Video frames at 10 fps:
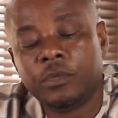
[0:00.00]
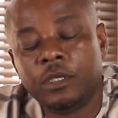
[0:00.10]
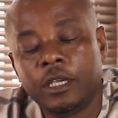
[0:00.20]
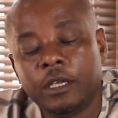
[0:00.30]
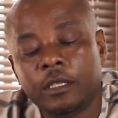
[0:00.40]

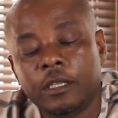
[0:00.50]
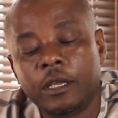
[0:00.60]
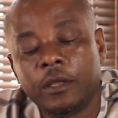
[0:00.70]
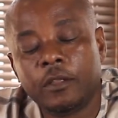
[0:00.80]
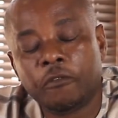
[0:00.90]

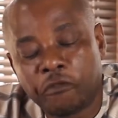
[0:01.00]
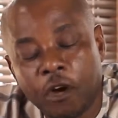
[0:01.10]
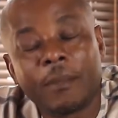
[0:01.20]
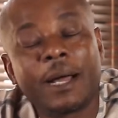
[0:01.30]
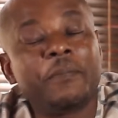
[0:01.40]
the
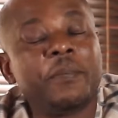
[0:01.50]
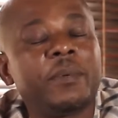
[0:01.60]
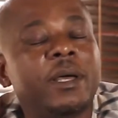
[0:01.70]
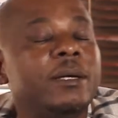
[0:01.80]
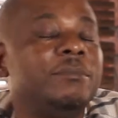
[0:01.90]
former
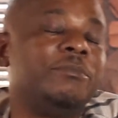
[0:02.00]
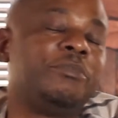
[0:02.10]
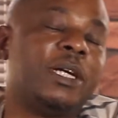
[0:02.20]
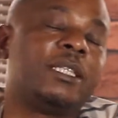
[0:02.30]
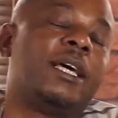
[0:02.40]

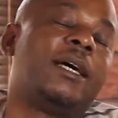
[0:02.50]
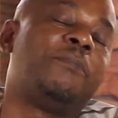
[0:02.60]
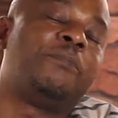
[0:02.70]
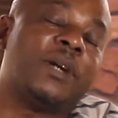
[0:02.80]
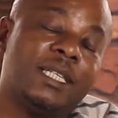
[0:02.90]

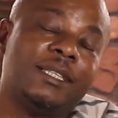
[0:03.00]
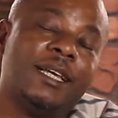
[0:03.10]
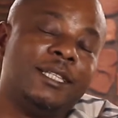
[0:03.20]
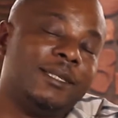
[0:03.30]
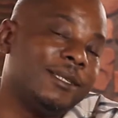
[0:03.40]

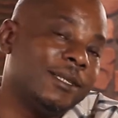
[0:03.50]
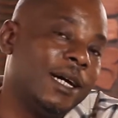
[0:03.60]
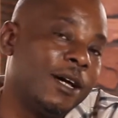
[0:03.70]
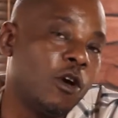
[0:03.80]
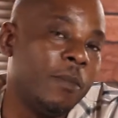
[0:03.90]
president
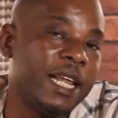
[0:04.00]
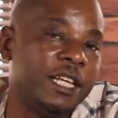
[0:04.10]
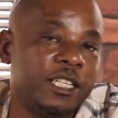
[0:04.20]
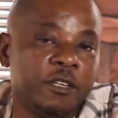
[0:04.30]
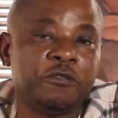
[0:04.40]
and
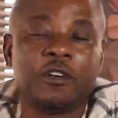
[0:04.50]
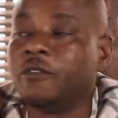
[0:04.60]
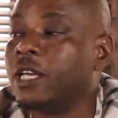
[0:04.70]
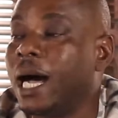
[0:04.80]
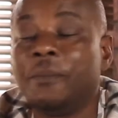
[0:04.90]
commander-in-chief
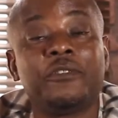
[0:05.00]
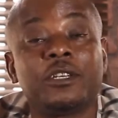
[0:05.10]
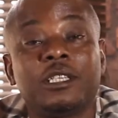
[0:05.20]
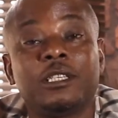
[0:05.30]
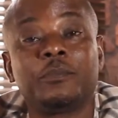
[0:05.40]
of the armed
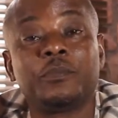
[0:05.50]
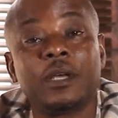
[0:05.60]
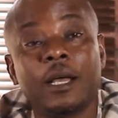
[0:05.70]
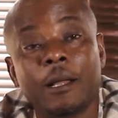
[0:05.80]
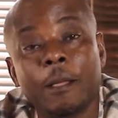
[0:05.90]
forces,
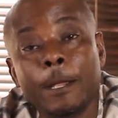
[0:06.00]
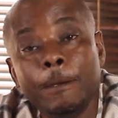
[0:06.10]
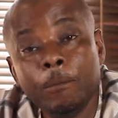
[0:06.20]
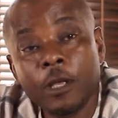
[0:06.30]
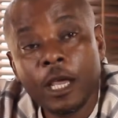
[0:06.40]

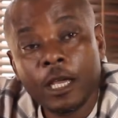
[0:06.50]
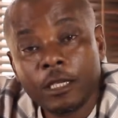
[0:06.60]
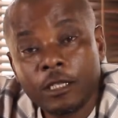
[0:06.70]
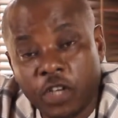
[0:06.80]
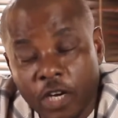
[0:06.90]

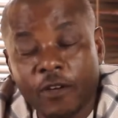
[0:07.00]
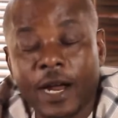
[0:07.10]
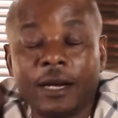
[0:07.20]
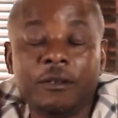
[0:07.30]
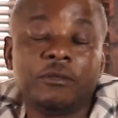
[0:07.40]

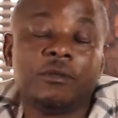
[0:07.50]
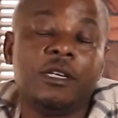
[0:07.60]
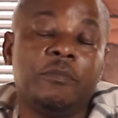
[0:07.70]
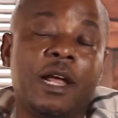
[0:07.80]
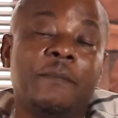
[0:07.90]
General
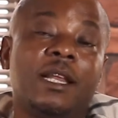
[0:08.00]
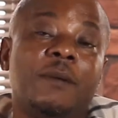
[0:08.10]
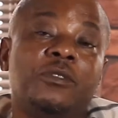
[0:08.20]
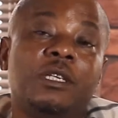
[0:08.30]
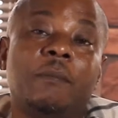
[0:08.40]
Ibrahim
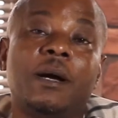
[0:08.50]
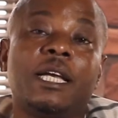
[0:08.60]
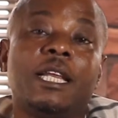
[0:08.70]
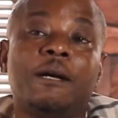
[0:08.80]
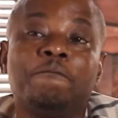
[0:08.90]
Badamasi
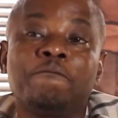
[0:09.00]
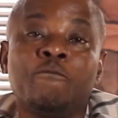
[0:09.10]
Babangida,